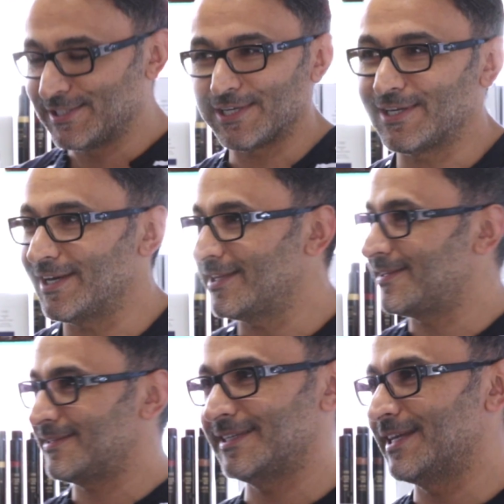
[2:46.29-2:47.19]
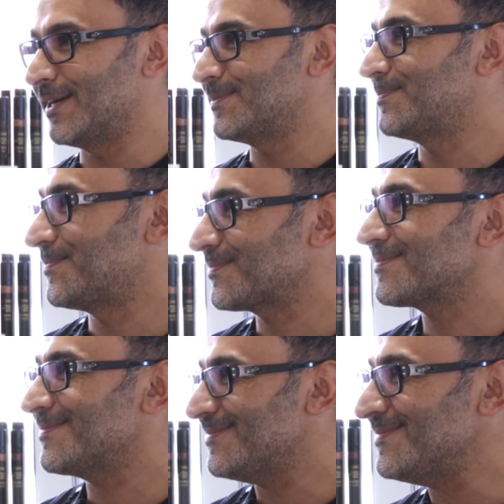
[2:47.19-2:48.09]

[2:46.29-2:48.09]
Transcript: So I don't want to do my hair